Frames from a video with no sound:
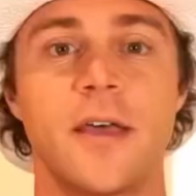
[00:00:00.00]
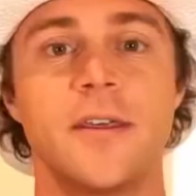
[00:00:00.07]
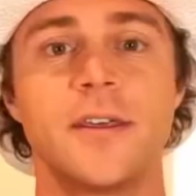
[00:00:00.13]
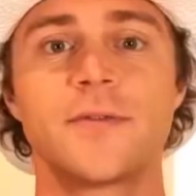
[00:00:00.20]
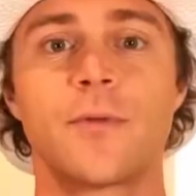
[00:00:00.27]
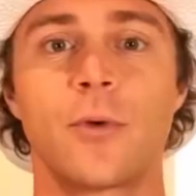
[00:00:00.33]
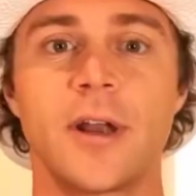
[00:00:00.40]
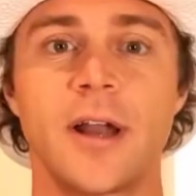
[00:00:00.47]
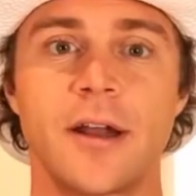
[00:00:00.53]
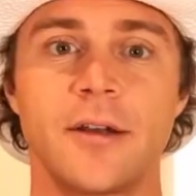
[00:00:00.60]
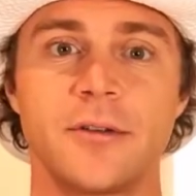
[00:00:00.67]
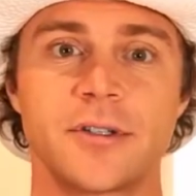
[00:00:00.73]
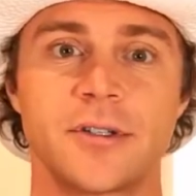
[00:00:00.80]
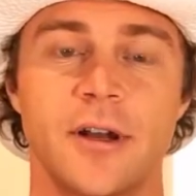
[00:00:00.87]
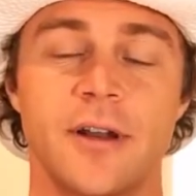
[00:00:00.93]
This
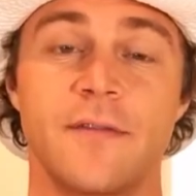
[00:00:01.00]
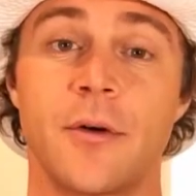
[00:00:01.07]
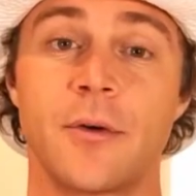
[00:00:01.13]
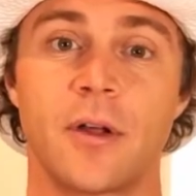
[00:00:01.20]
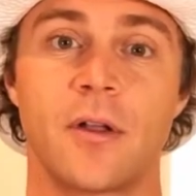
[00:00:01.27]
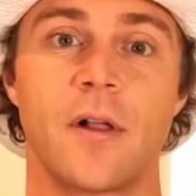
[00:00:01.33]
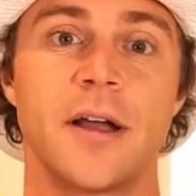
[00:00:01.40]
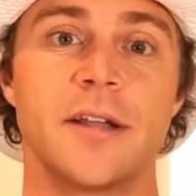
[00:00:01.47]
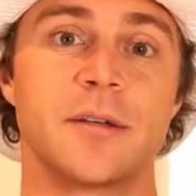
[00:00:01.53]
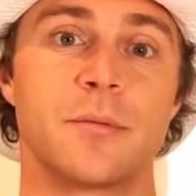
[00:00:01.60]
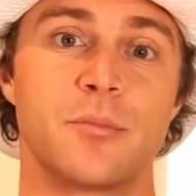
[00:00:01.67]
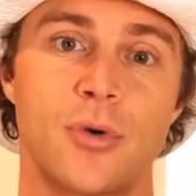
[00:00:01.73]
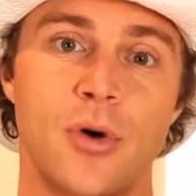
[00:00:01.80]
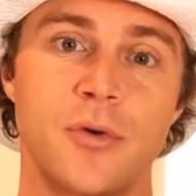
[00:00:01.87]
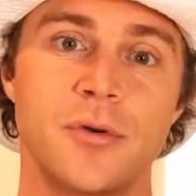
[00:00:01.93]
49 year study found declines
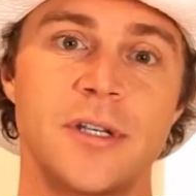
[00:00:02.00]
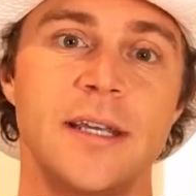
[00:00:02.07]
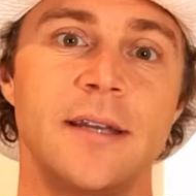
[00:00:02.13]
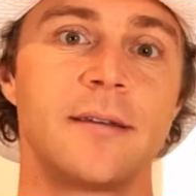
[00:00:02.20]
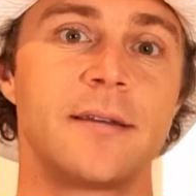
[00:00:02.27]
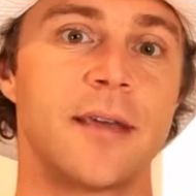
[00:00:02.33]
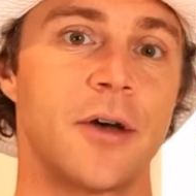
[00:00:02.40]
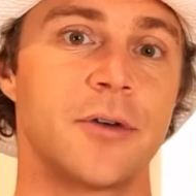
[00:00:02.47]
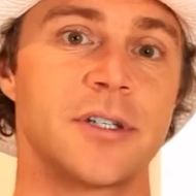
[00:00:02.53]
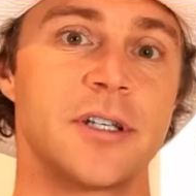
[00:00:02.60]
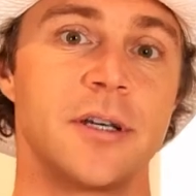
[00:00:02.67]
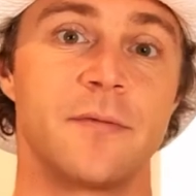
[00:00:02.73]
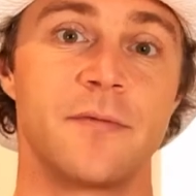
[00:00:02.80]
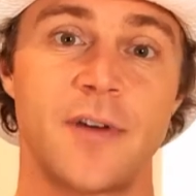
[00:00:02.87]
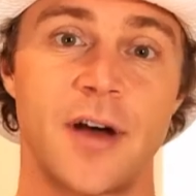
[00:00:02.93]
in protein,
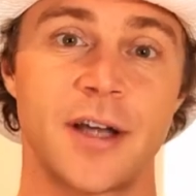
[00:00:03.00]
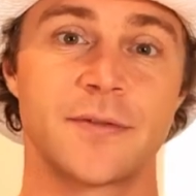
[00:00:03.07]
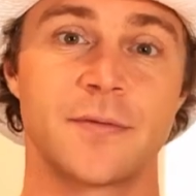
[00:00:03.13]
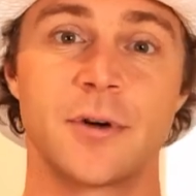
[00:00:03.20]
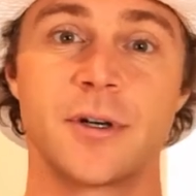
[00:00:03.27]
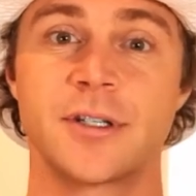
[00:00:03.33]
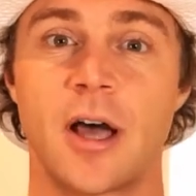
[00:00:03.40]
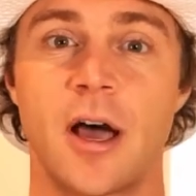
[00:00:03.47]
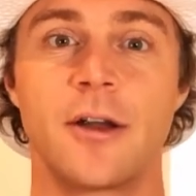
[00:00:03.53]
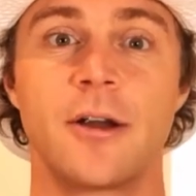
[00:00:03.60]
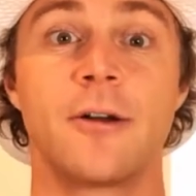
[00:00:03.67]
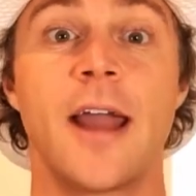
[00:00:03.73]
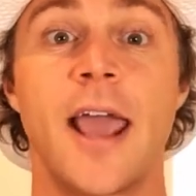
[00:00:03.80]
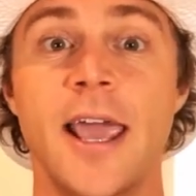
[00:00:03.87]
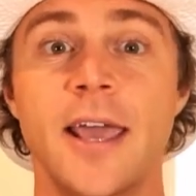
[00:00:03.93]
calcium, phosphorus,
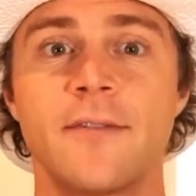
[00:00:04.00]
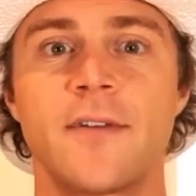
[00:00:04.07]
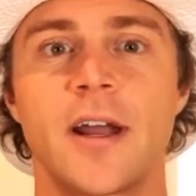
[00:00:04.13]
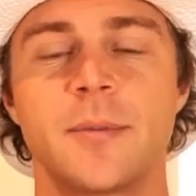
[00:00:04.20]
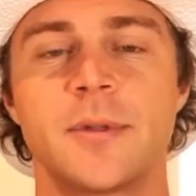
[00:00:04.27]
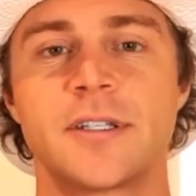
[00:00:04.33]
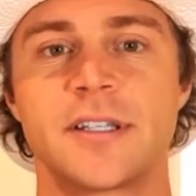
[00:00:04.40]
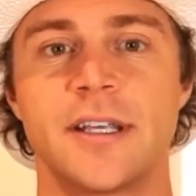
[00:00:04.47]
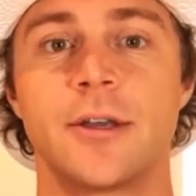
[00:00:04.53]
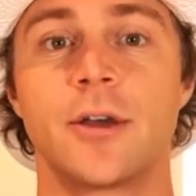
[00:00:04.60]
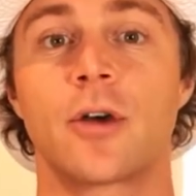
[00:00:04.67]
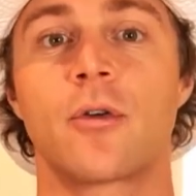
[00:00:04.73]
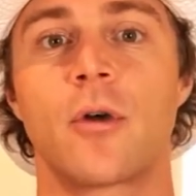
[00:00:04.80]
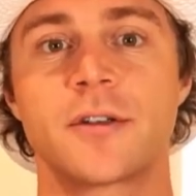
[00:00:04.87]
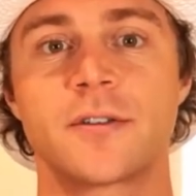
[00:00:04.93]
iron, and vitamin C
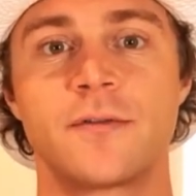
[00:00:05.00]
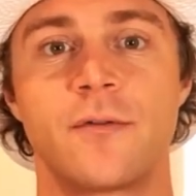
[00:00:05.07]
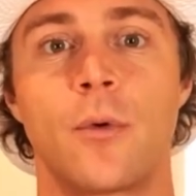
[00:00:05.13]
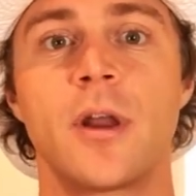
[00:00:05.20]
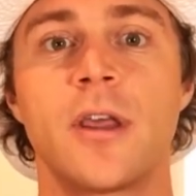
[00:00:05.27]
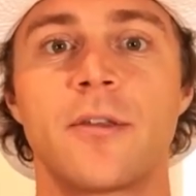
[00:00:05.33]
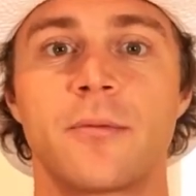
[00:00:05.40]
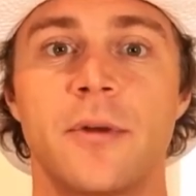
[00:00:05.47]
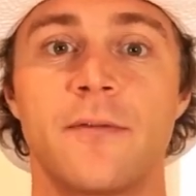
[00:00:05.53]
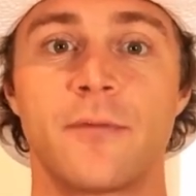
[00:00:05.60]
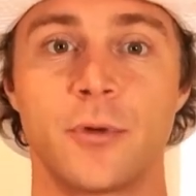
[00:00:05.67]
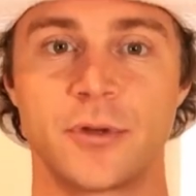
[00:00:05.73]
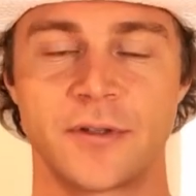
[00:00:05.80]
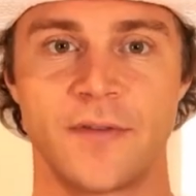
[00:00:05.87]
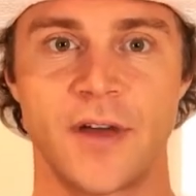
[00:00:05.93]
across 43
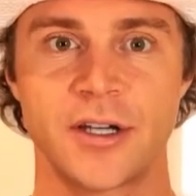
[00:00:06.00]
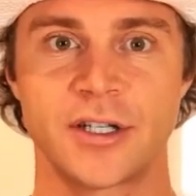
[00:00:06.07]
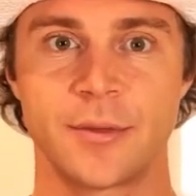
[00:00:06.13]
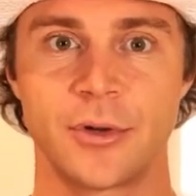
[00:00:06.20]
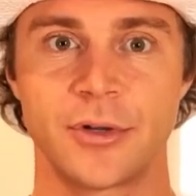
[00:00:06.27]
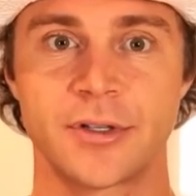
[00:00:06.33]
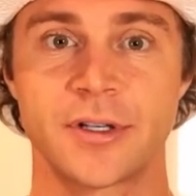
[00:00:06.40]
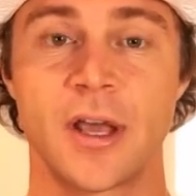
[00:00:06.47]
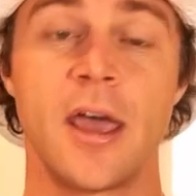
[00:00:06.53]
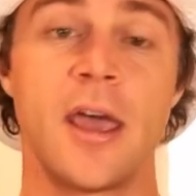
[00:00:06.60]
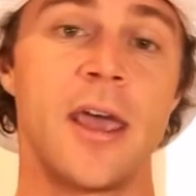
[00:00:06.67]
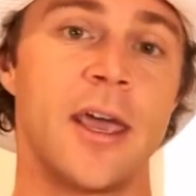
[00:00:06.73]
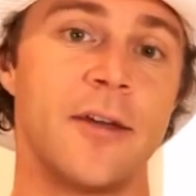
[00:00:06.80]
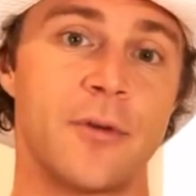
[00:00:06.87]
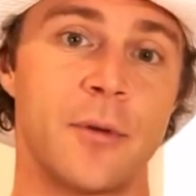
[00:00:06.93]
fruits and vegetables.
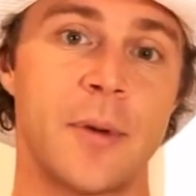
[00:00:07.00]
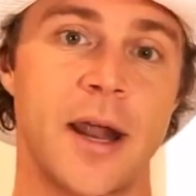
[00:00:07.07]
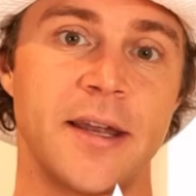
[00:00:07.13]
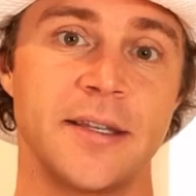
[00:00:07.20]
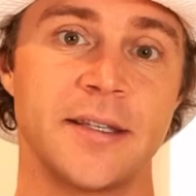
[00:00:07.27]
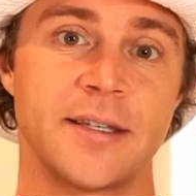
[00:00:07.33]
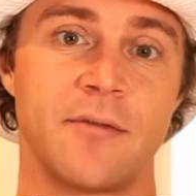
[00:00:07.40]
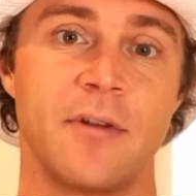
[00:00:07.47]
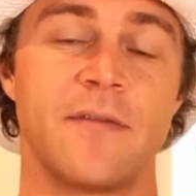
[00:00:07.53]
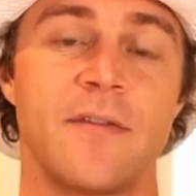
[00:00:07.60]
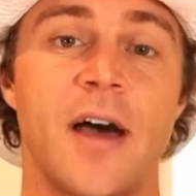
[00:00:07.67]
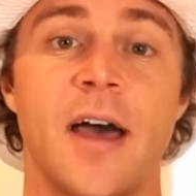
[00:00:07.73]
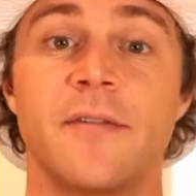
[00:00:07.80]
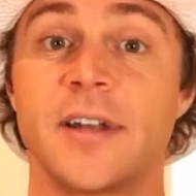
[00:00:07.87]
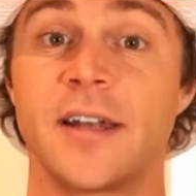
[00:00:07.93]
And from
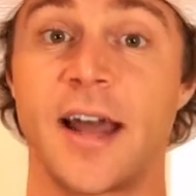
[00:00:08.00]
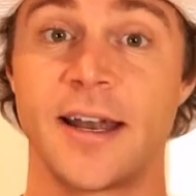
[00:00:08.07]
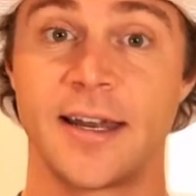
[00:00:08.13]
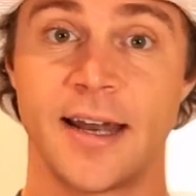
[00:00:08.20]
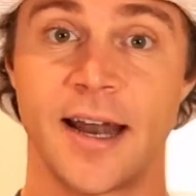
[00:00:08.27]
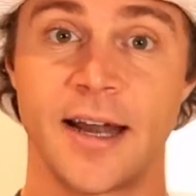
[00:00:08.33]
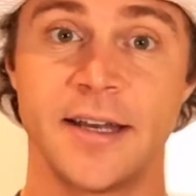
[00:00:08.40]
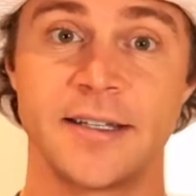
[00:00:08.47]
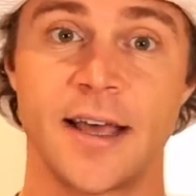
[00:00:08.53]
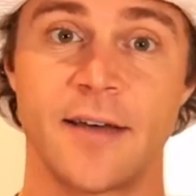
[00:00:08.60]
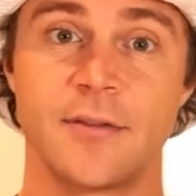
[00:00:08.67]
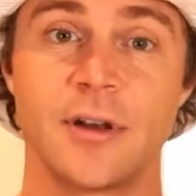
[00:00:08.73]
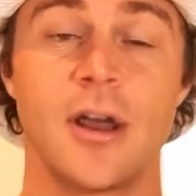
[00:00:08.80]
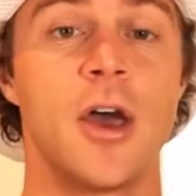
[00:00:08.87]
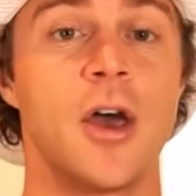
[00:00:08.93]
1975 to
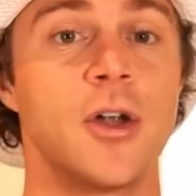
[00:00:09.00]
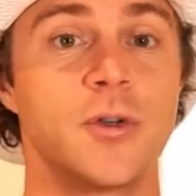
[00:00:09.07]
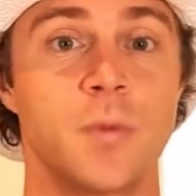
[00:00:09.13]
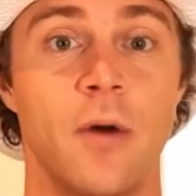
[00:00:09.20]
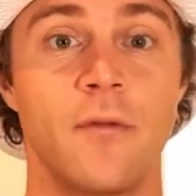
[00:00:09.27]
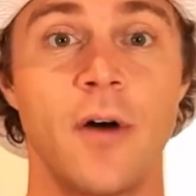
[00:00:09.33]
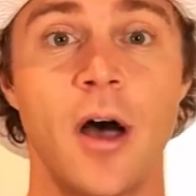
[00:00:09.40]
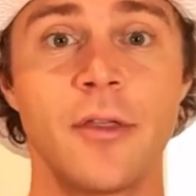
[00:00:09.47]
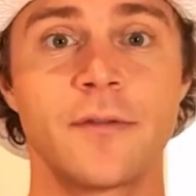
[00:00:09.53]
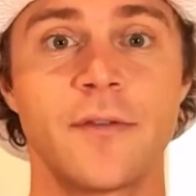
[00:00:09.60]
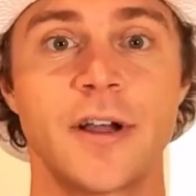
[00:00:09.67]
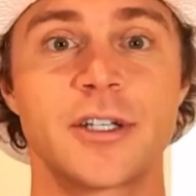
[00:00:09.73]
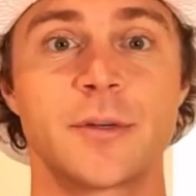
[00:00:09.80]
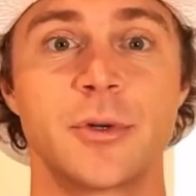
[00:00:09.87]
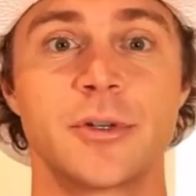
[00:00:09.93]
1997, 12 other
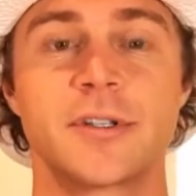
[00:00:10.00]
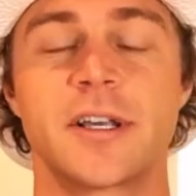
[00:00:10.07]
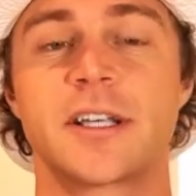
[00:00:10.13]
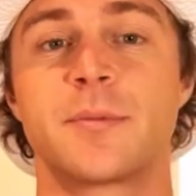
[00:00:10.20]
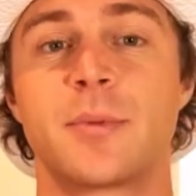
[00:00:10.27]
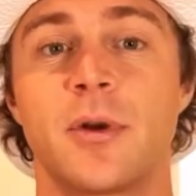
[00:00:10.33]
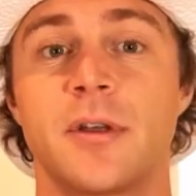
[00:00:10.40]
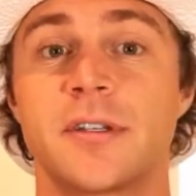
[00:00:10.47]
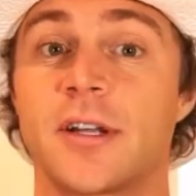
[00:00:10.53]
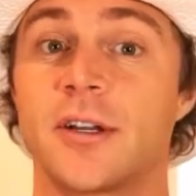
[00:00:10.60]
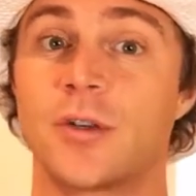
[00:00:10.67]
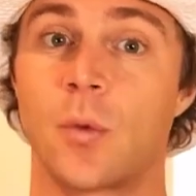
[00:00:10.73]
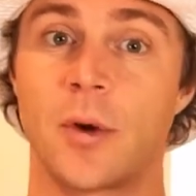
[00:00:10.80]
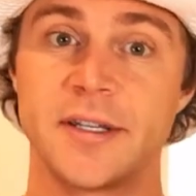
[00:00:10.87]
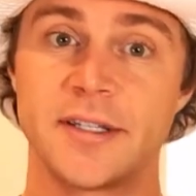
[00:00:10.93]
vegetables experienced
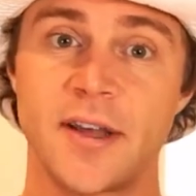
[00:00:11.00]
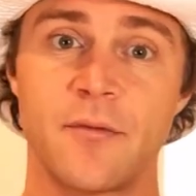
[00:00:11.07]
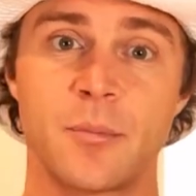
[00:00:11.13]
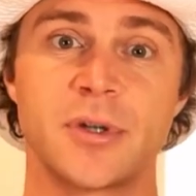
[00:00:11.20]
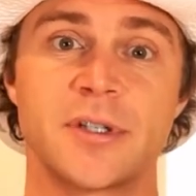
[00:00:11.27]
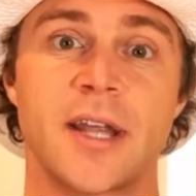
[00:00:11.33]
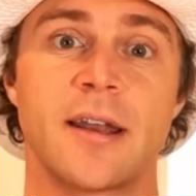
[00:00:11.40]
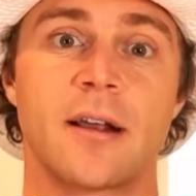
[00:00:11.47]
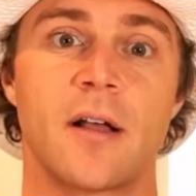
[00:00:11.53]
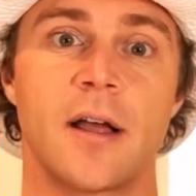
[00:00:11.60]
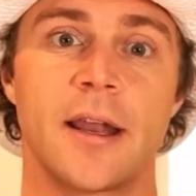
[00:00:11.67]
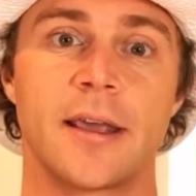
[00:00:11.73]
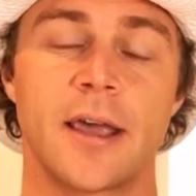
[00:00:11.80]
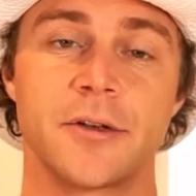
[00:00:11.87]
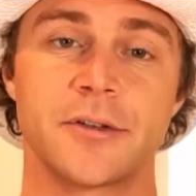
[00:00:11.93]
a 27%
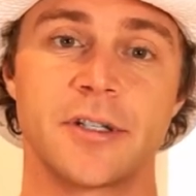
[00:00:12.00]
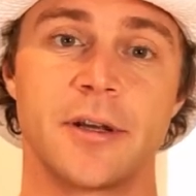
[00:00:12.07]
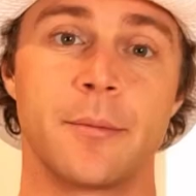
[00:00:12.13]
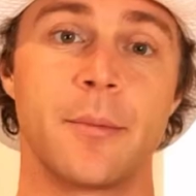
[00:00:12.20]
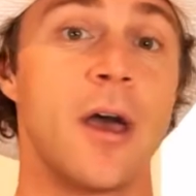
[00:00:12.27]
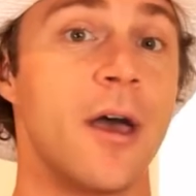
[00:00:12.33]
decline in calcium,